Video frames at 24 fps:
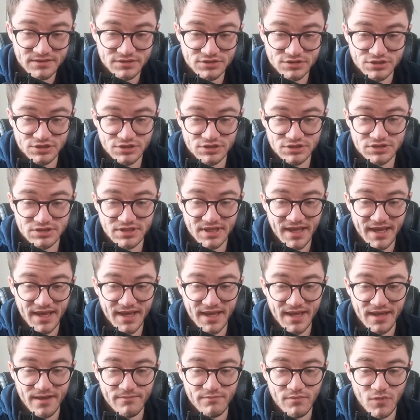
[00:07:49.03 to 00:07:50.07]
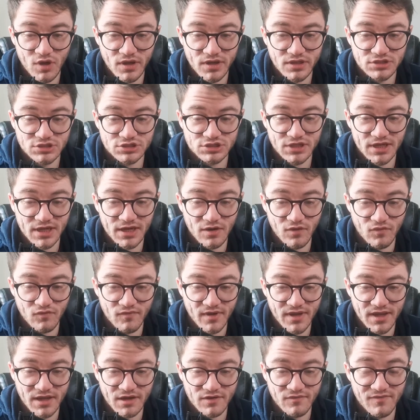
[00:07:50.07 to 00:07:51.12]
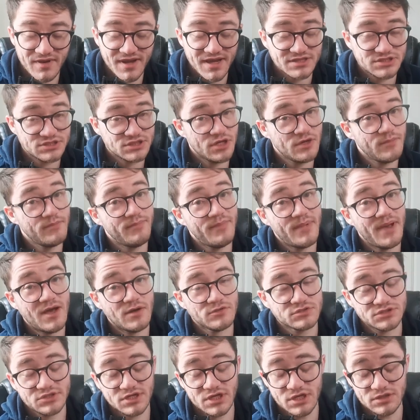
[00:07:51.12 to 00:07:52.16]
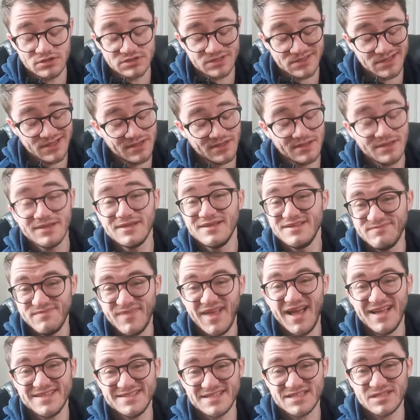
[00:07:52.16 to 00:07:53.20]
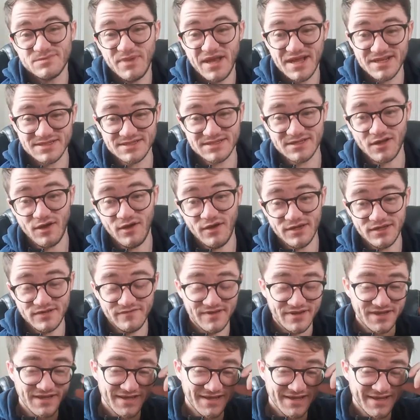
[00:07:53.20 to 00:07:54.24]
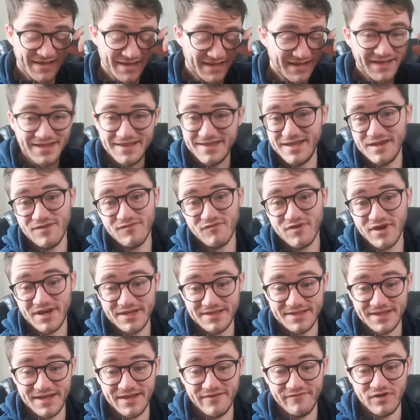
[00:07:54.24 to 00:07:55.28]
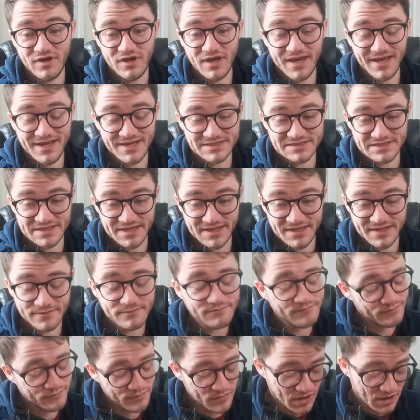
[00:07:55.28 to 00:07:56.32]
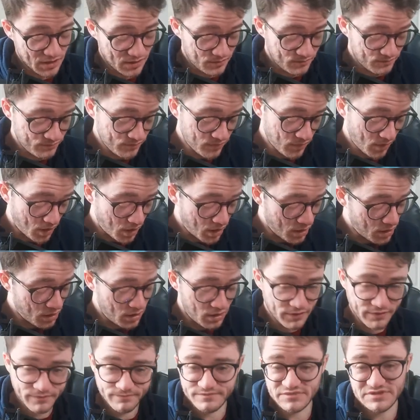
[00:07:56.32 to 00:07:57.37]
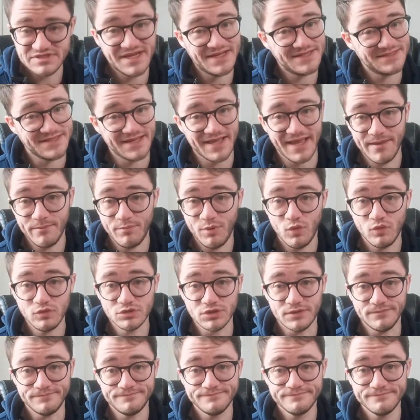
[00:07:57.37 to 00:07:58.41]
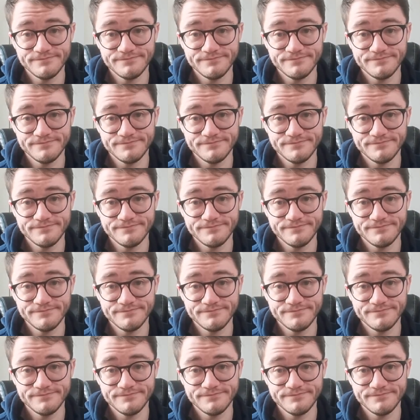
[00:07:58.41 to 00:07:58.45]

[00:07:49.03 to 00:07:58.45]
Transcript: just a Mind Shell regular rare. So Battle Styles, as expected, kind of didn't really deliver. It is the, you know, hard set to get pulls on.